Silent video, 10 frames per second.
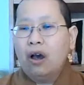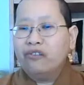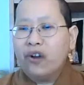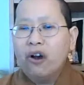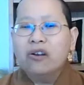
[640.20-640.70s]

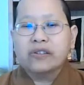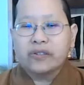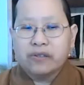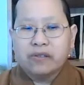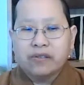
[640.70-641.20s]
Of
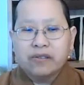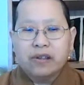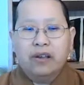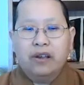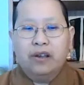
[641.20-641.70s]
course,
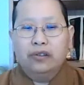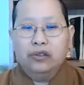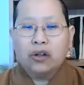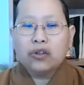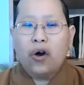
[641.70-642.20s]

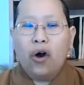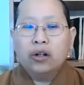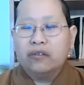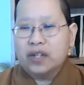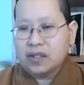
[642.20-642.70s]
not
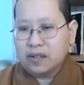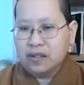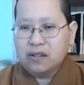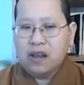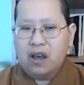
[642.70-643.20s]
all of us